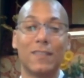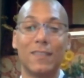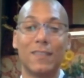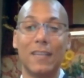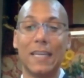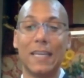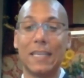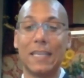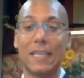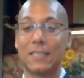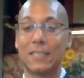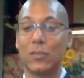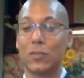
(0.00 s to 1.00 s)
Letting the
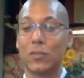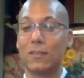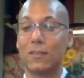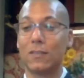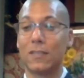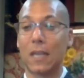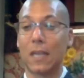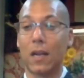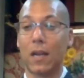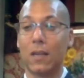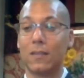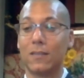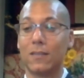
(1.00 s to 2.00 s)
silt settle
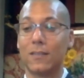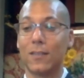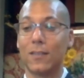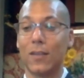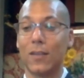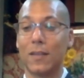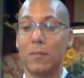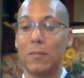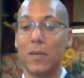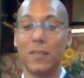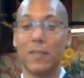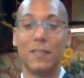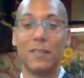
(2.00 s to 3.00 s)
so that the
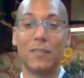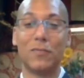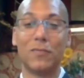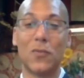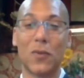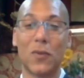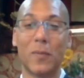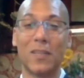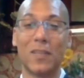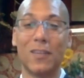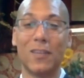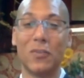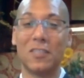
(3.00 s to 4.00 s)
mud can form and the
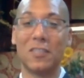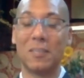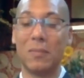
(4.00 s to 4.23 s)
lotus can